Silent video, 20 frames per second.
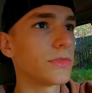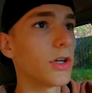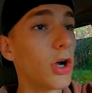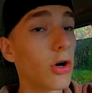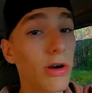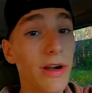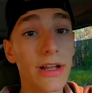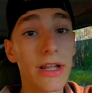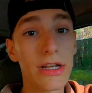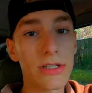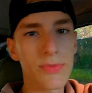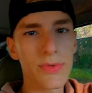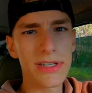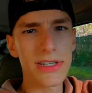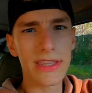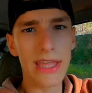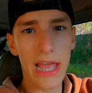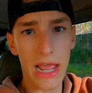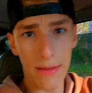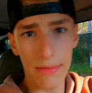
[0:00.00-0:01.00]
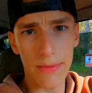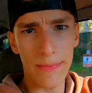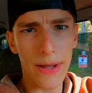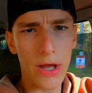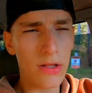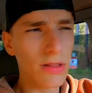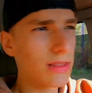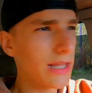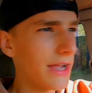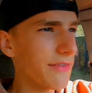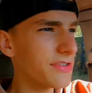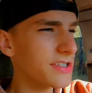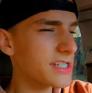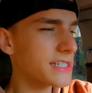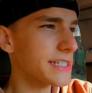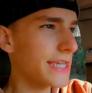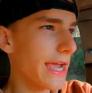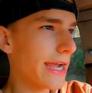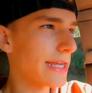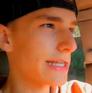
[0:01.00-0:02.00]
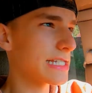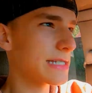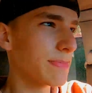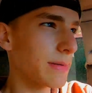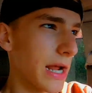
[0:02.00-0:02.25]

All right, guys, we did that in about 11 seconds,